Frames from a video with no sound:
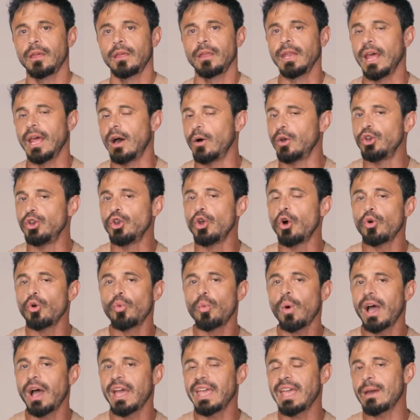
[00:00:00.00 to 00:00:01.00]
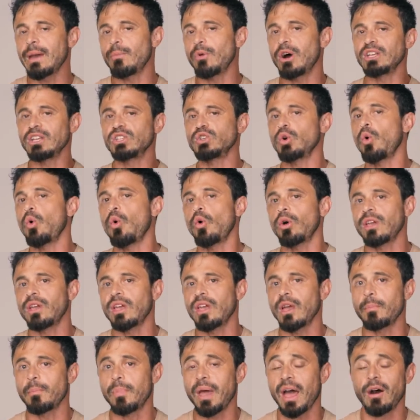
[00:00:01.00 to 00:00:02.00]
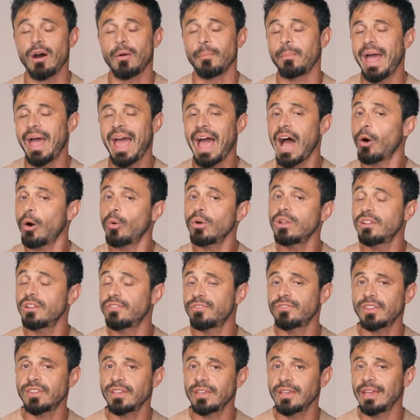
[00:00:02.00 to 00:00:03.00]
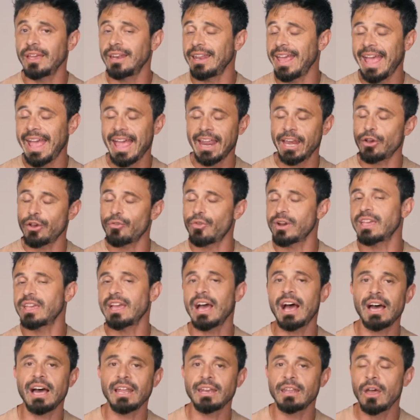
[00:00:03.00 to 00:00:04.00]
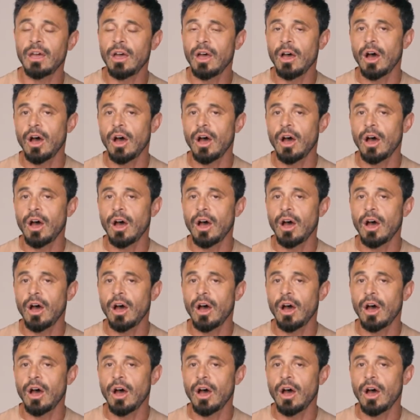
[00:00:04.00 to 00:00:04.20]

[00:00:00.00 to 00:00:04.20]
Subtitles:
Now, in no way am I talking about powerlifting in any regard.